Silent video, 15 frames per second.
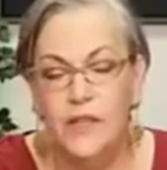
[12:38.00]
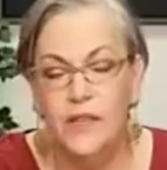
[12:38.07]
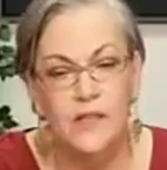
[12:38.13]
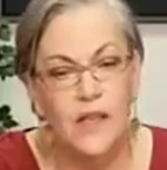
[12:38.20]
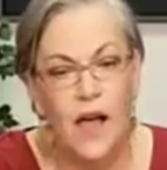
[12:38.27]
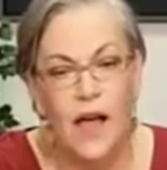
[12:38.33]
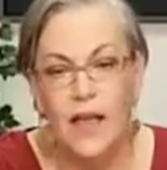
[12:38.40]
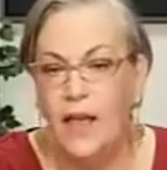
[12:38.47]
as
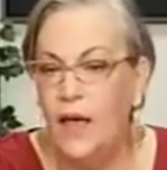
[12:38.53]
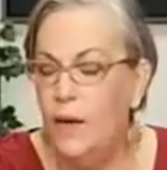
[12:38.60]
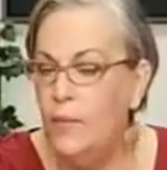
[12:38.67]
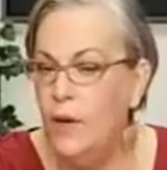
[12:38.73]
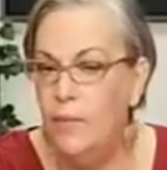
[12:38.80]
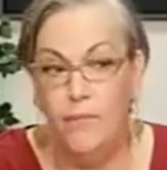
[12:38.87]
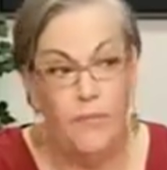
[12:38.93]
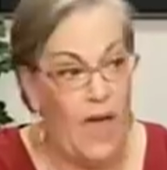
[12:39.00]
I
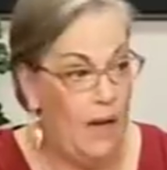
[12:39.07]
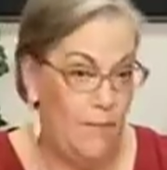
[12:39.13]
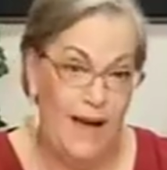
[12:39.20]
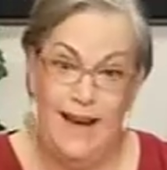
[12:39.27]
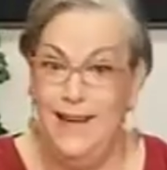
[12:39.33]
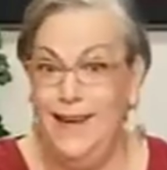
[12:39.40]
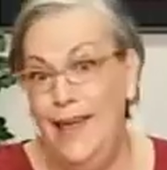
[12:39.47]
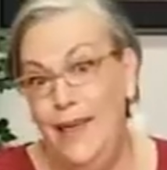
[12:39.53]
am that
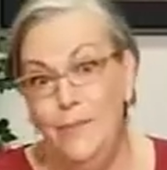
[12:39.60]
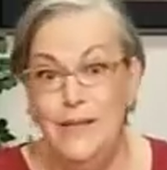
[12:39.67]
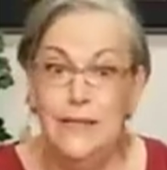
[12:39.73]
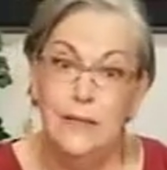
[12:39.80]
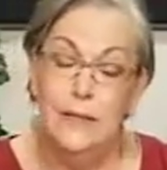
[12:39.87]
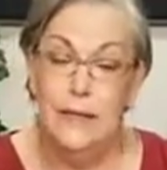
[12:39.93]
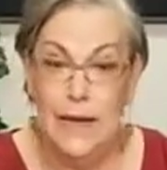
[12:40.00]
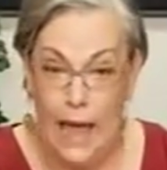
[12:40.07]
my name
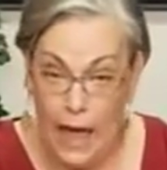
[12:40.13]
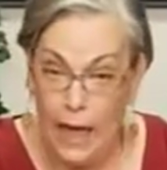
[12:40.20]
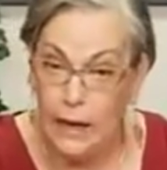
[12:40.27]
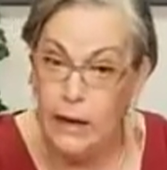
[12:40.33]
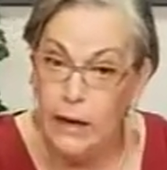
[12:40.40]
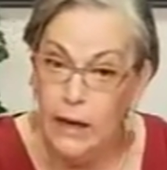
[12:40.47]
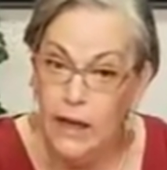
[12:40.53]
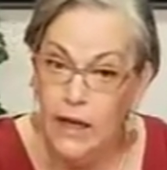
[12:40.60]
is Lynette,
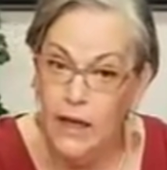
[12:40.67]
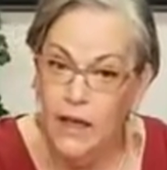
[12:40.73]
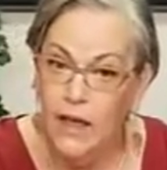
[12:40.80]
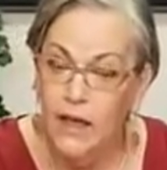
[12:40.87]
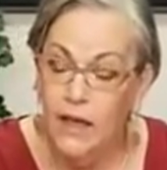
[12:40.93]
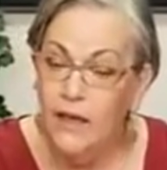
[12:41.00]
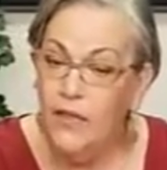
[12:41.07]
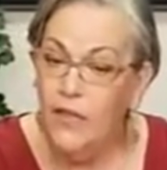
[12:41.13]

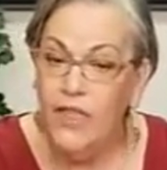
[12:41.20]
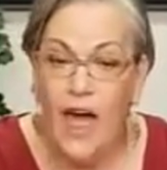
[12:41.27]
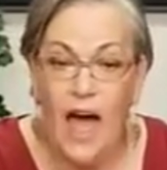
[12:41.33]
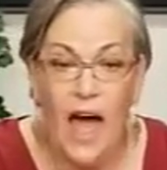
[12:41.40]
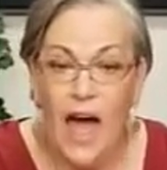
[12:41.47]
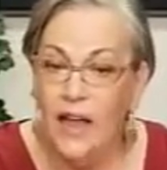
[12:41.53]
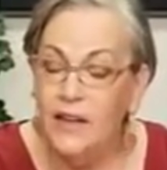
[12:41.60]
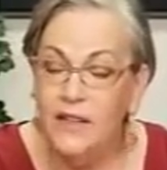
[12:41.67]

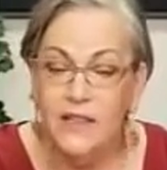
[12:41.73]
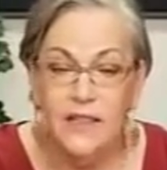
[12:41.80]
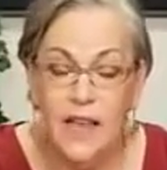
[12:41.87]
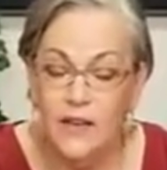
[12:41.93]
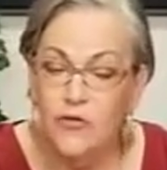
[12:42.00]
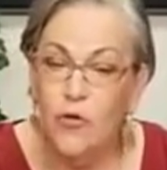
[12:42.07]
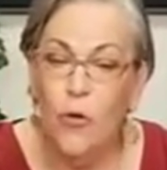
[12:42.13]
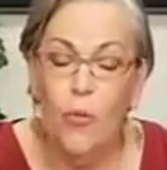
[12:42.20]
that
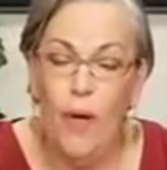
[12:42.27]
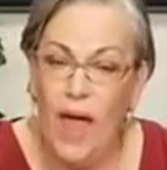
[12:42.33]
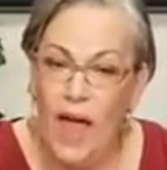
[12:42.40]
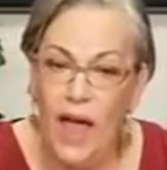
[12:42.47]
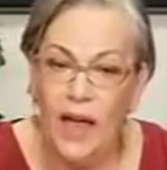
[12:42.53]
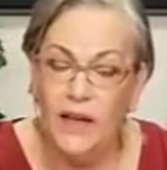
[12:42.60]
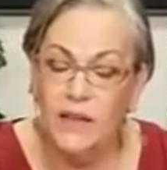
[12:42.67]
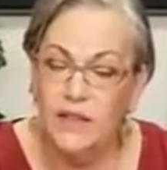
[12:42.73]
central
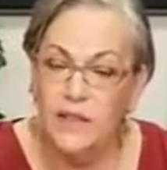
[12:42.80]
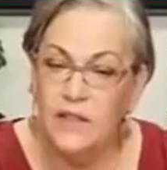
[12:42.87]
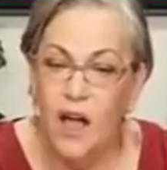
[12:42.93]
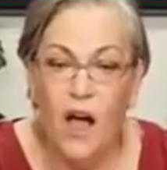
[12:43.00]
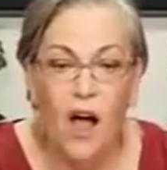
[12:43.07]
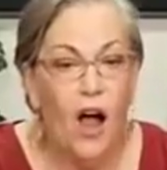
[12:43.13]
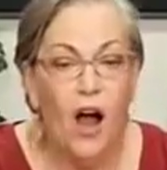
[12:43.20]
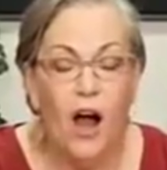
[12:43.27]
banks
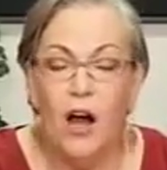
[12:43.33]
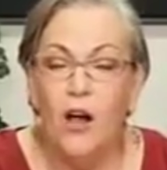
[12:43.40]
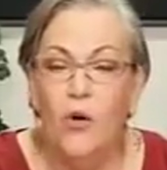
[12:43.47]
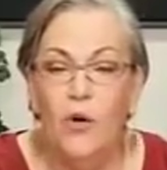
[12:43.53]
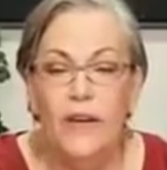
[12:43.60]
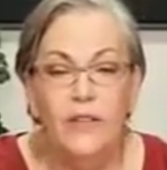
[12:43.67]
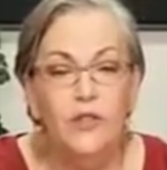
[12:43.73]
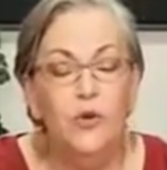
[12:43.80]
are
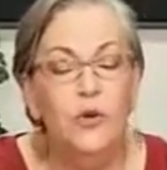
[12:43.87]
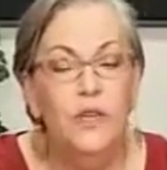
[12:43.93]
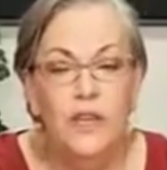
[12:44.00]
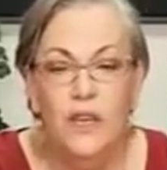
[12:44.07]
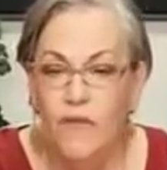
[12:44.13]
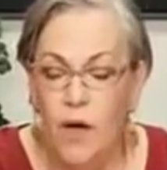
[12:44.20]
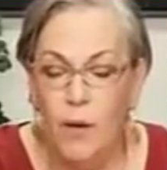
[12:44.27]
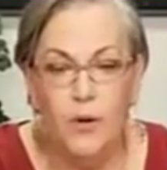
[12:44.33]
going to
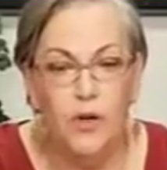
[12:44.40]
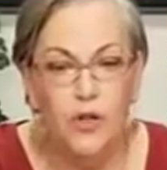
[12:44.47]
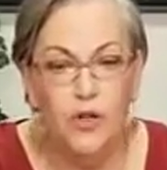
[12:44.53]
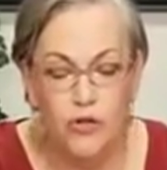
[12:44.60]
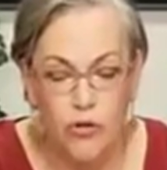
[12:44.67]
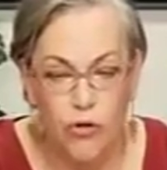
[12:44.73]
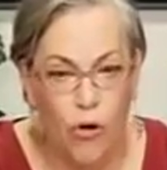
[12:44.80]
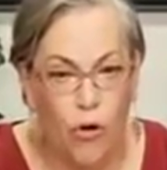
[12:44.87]
give up
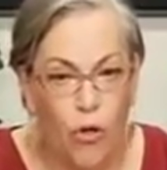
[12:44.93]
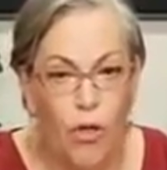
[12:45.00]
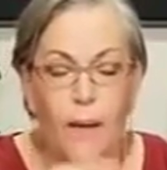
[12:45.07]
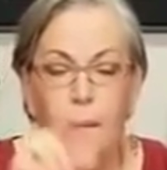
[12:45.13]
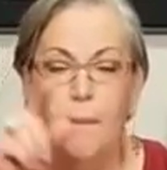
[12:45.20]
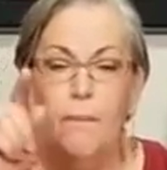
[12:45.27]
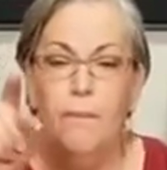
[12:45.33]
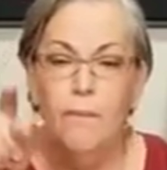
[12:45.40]
control.
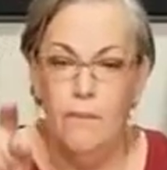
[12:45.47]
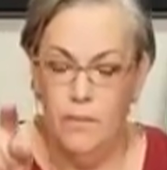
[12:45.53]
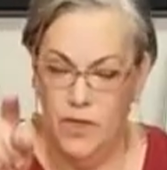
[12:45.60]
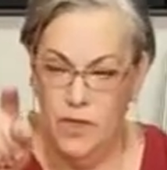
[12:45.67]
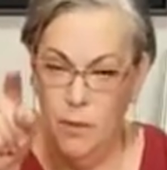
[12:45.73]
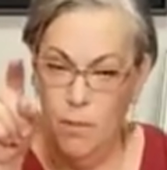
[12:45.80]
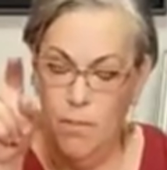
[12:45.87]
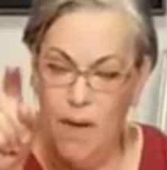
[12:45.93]

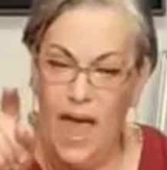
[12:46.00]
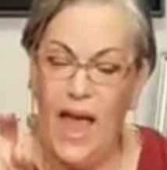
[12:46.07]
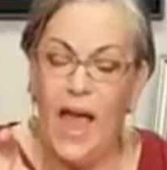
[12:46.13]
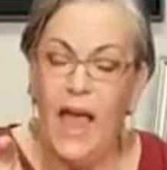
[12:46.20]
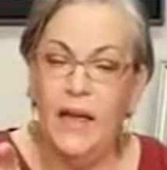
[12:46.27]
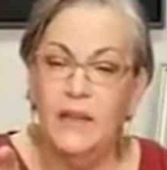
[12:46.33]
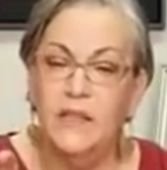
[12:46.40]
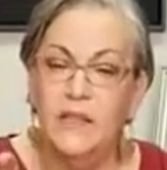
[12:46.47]
The
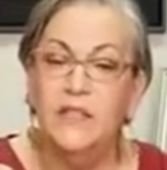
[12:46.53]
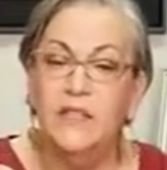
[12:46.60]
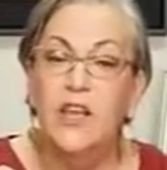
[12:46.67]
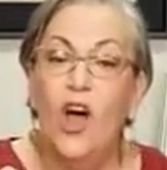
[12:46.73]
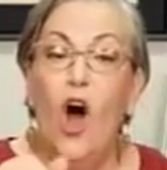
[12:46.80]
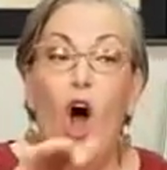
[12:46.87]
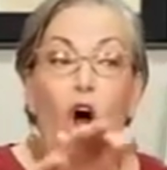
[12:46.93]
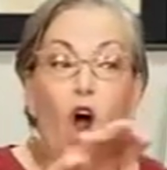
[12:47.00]
banks
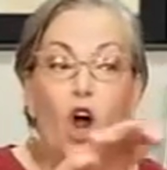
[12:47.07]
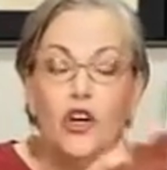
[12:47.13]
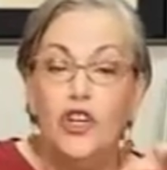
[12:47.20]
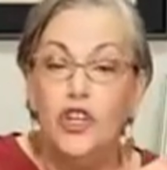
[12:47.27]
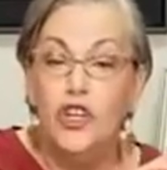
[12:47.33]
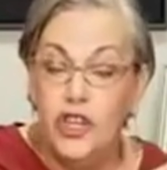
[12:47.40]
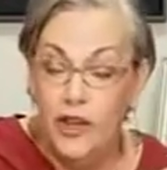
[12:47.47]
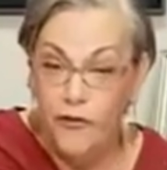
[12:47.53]
are
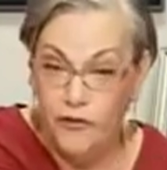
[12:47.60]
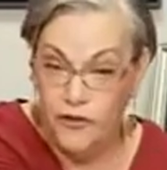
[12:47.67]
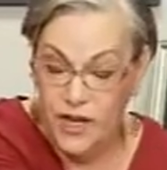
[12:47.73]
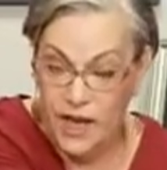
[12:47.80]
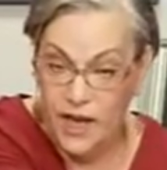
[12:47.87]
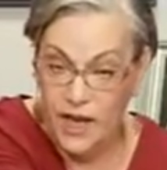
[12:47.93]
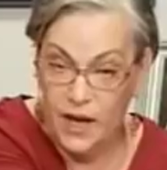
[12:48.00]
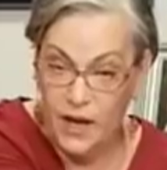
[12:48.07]

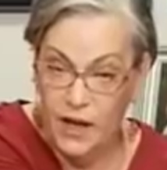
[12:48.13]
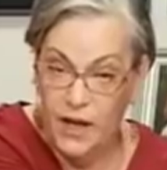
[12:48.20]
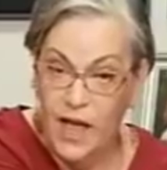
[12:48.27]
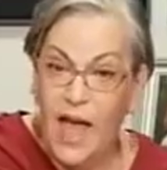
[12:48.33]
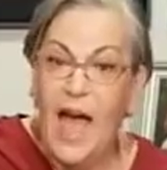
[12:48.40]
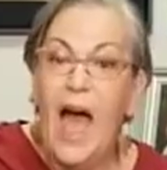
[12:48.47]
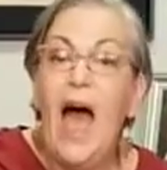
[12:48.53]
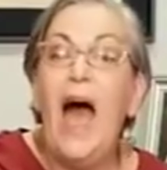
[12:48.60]
shifting
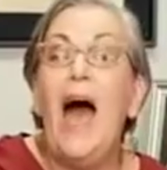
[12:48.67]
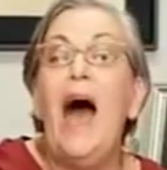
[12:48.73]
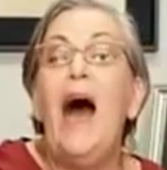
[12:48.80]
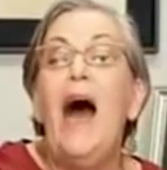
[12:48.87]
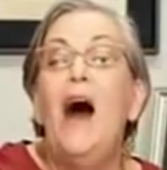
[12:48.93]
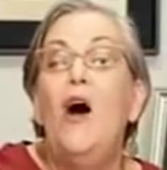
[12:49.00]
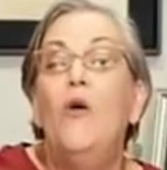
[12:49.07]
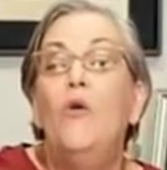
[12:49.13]

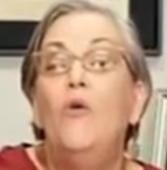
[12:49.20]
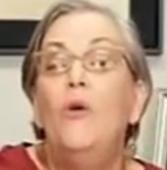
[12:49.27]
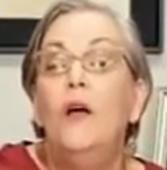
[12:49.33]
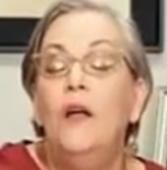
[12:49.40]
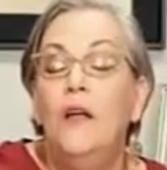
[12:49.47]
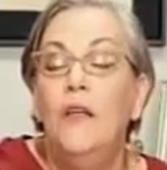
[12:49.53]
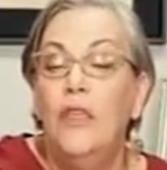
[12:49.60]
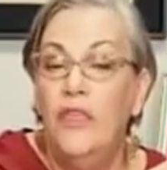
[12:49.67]
how
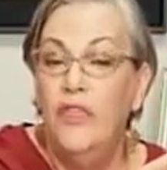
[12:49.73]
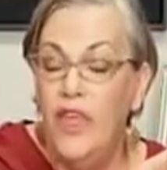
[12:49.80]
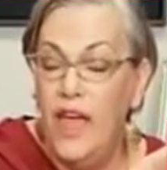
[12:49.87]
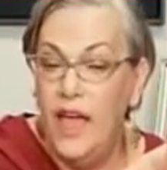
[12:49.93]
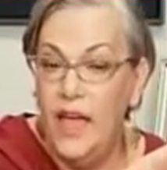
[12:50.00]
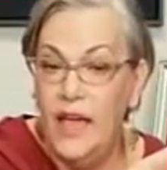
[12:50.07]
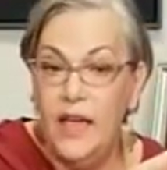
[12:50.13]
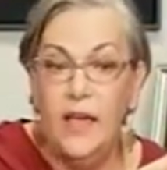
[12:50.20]

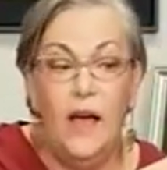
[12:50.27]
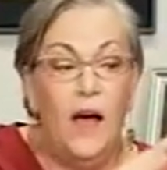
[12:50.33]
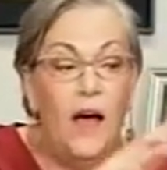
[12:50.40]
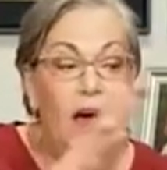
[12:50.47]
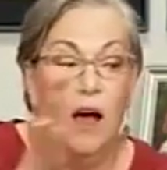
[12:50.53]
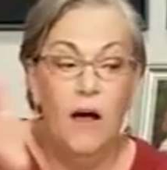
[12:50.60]
they